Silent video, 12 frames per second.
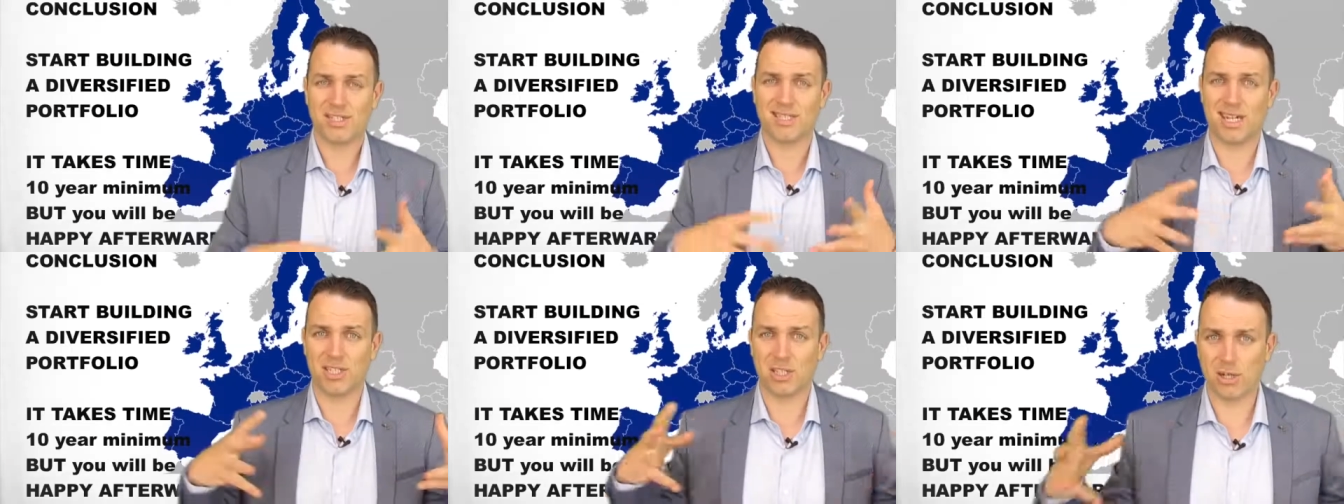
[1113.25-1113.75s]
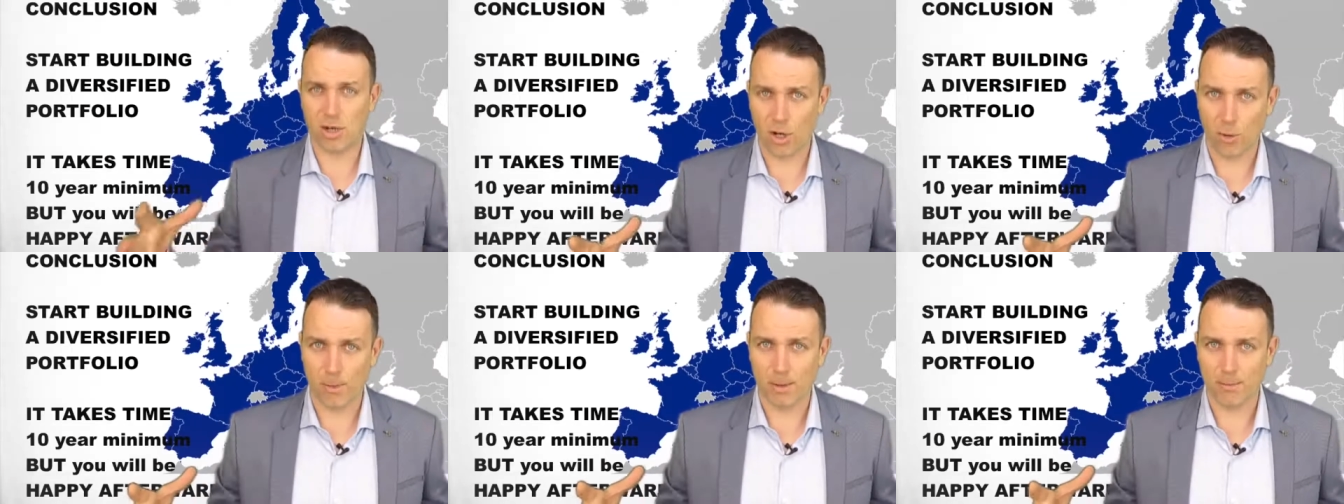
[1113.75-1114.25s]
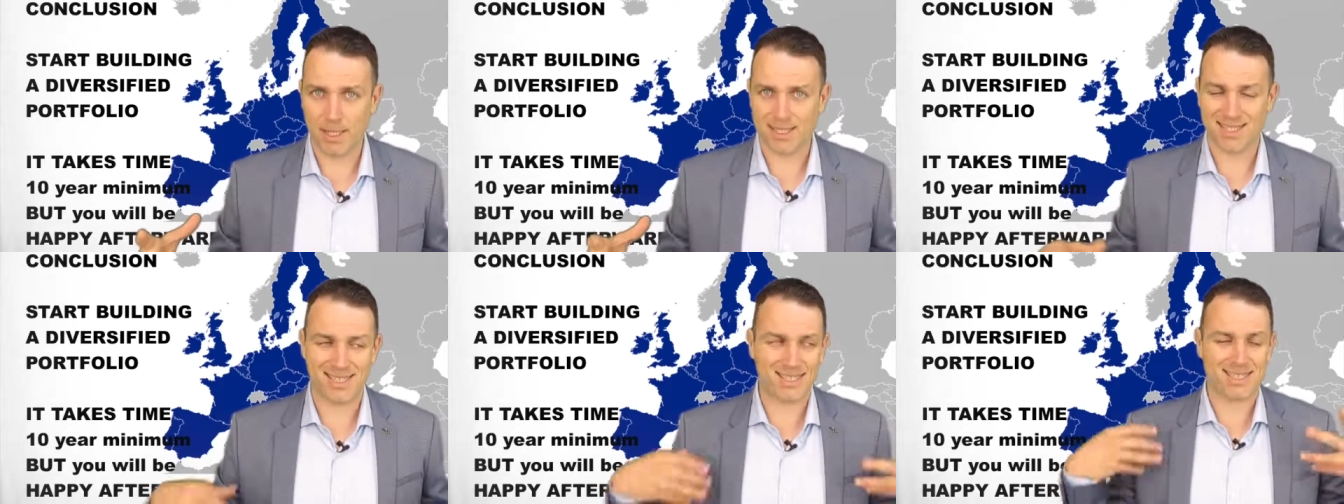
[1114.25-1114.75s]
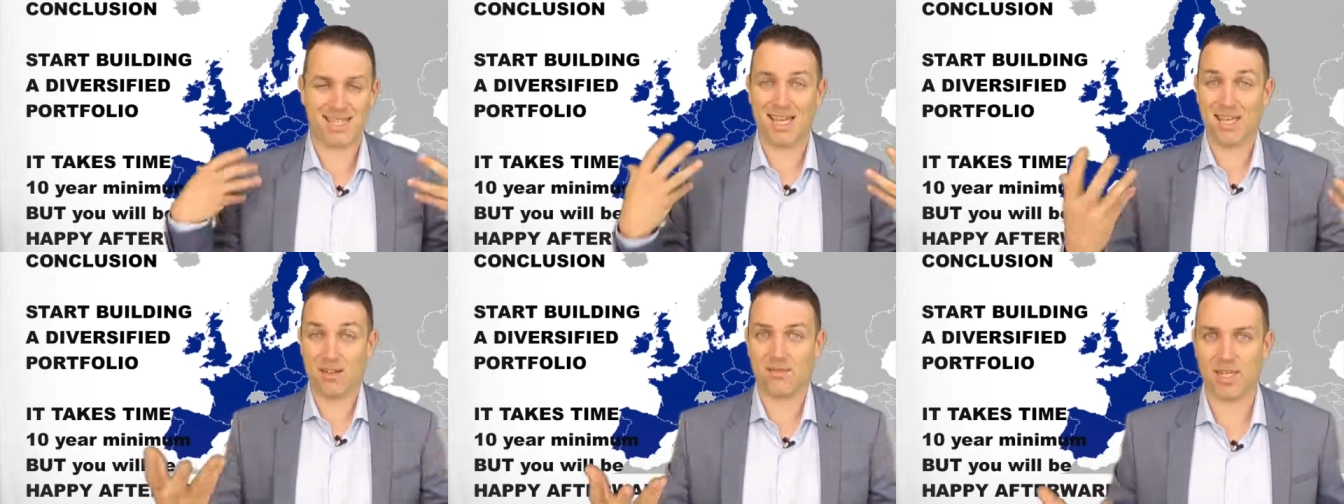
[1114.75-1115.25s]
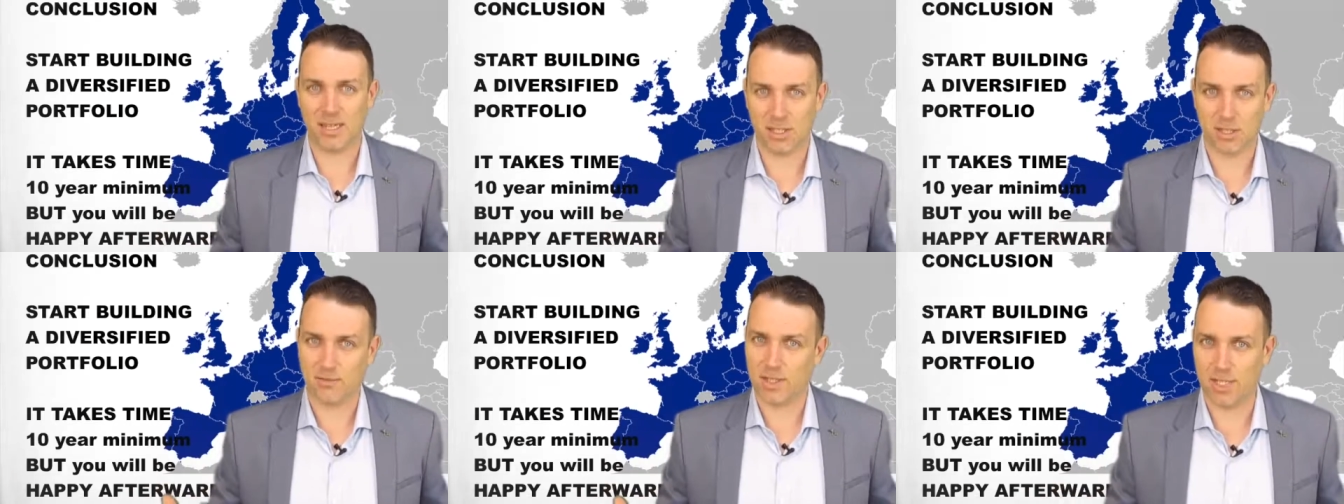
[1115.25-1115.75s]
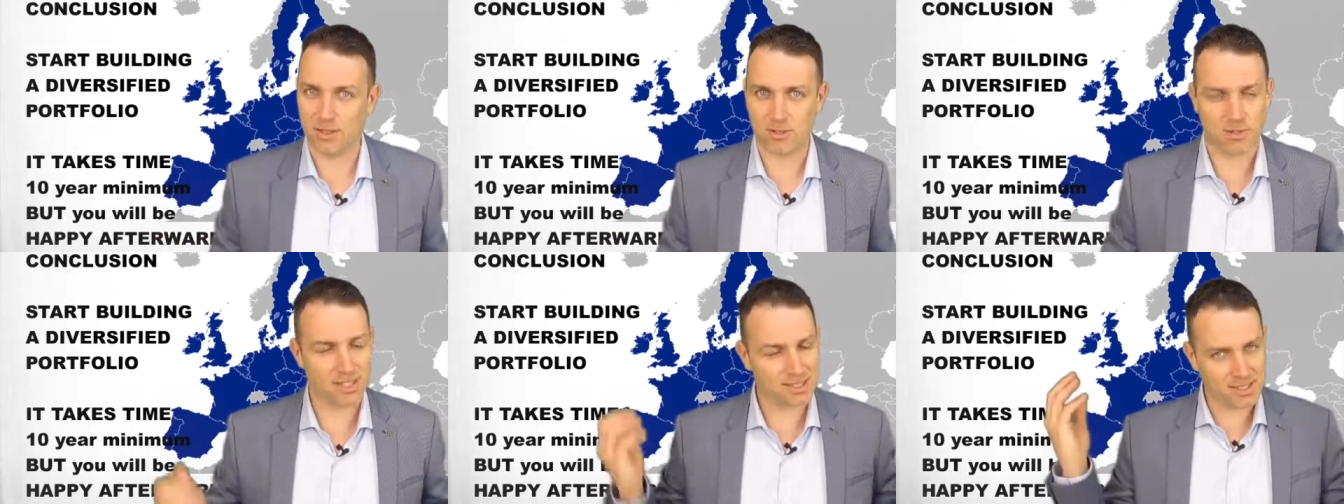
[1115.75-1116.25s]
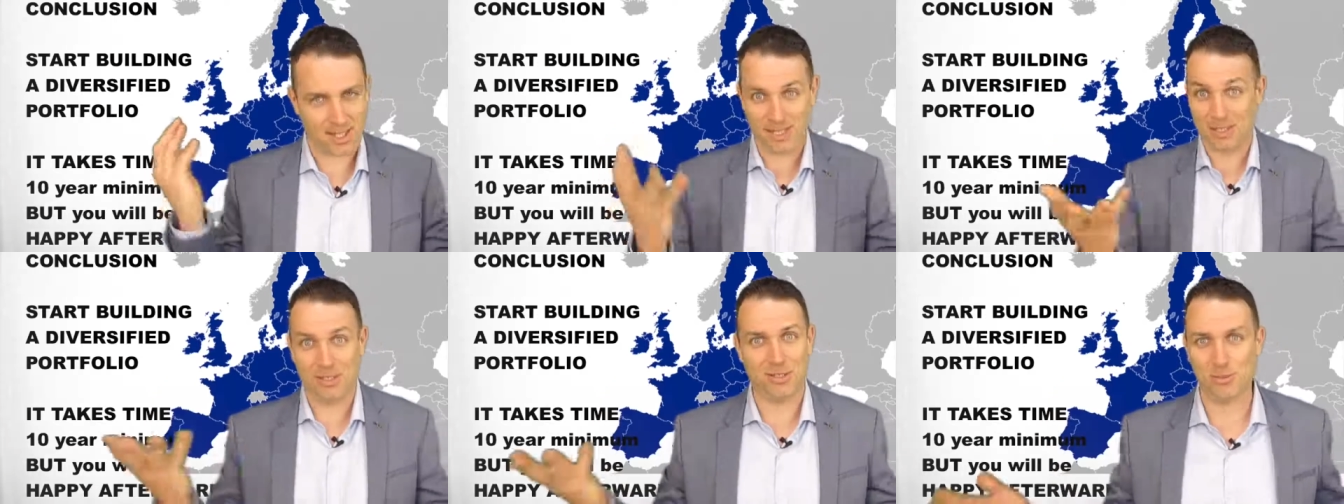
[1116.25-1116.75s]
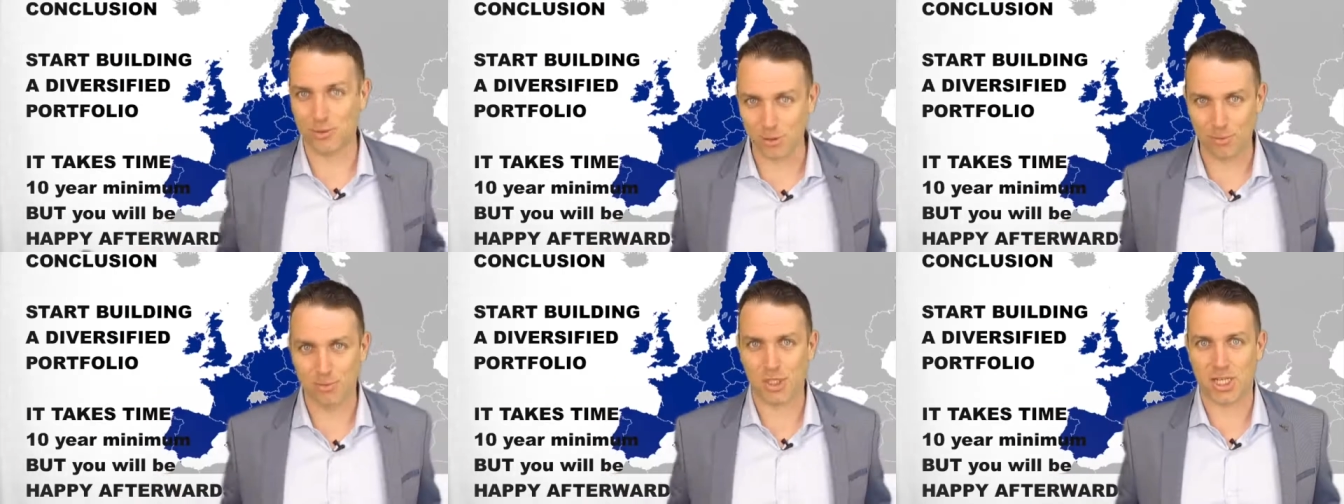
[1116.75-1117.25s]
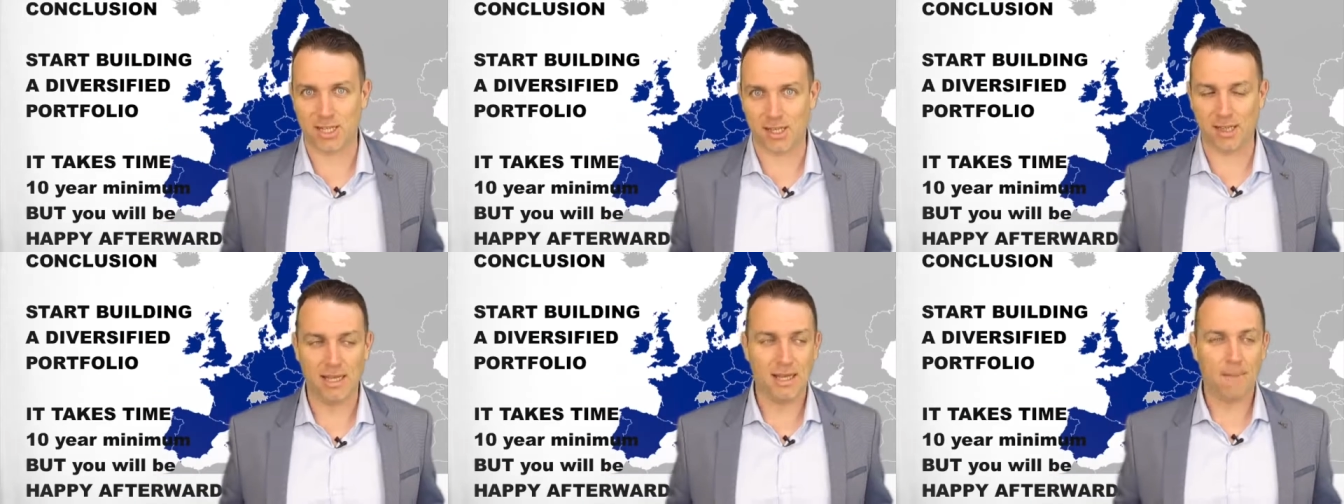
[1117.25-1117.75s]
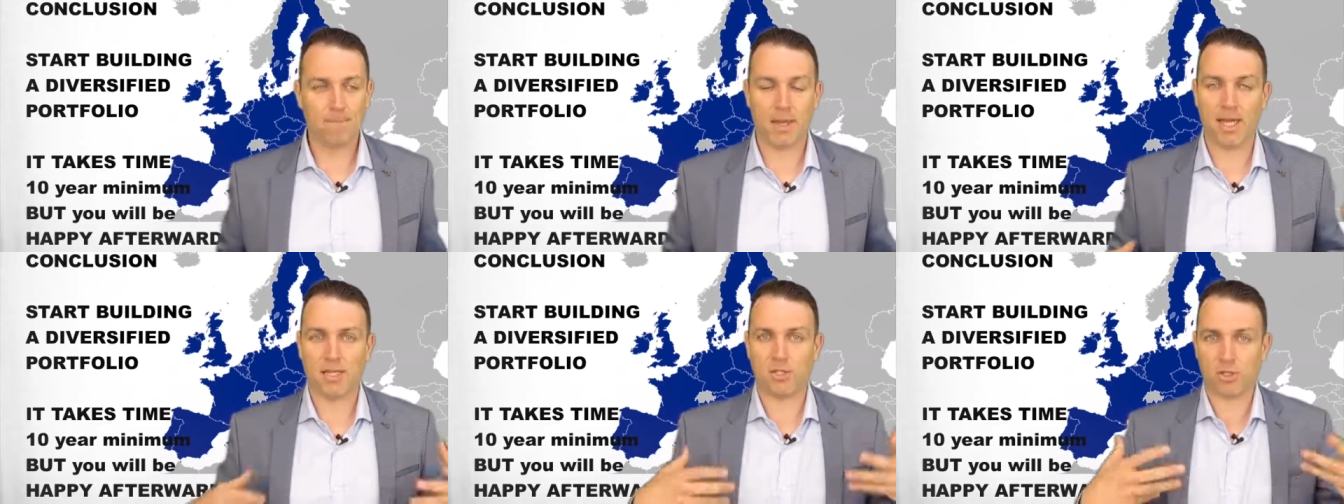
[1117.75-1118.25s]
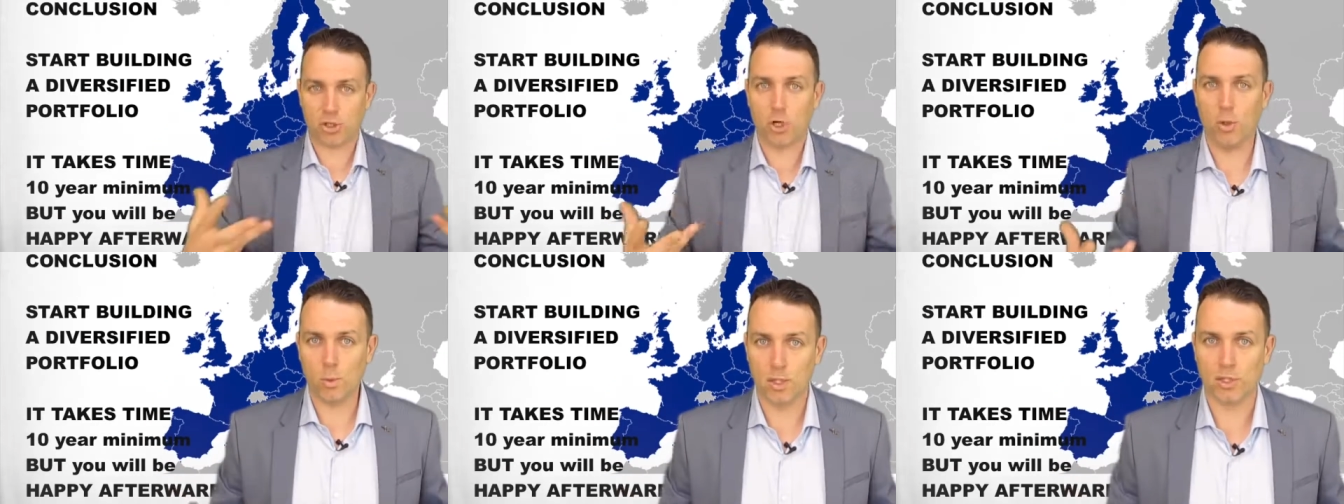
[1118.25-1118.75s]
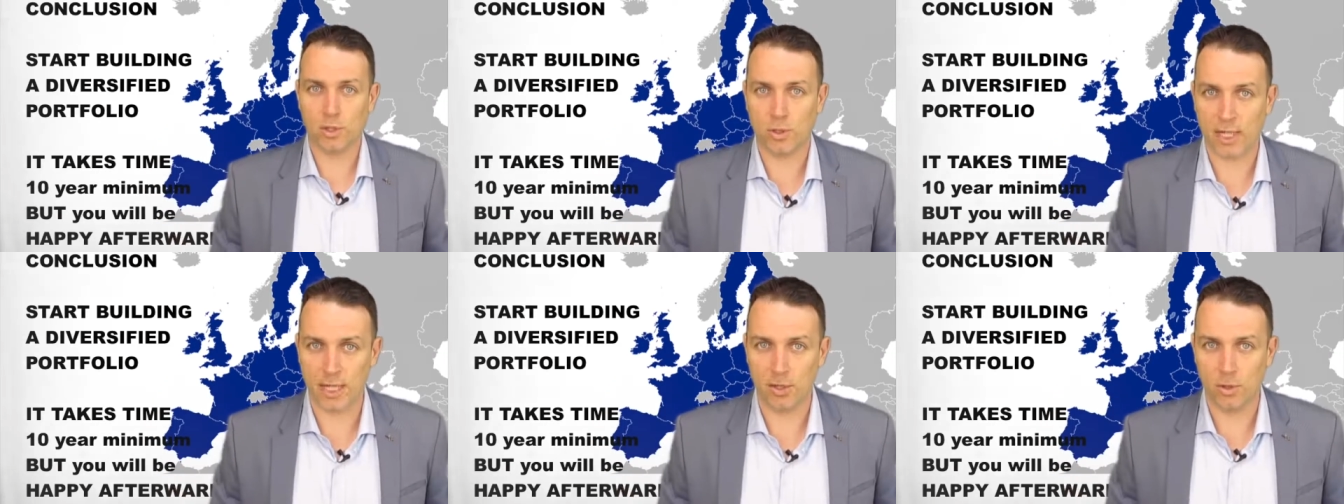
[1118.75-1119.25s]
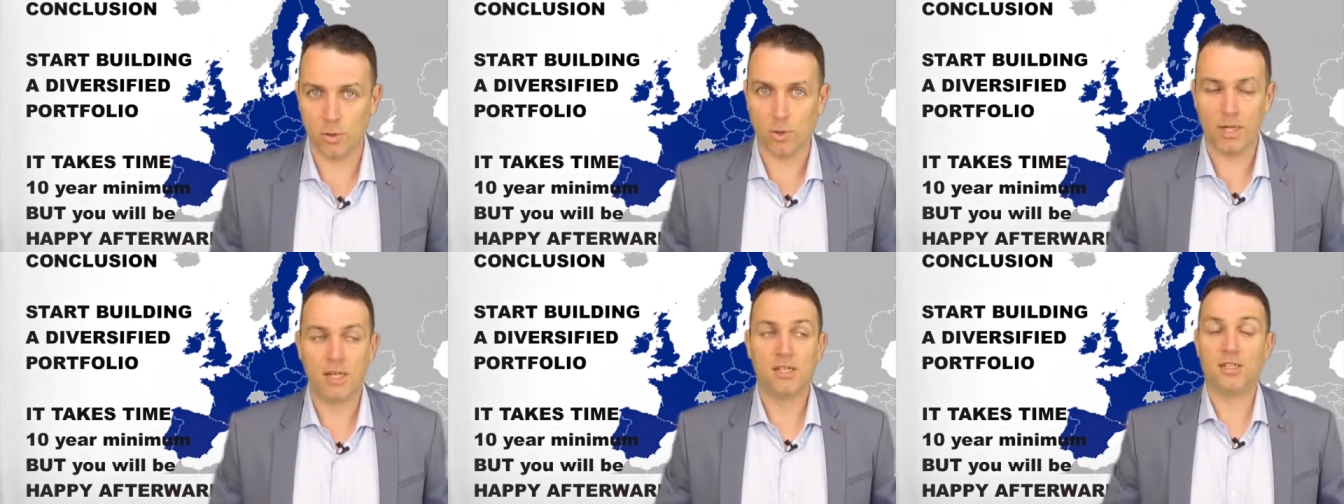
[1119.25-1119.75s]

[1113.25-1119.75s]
start a global business, take advantage of the internet, start a YouTube channel and show what you can do,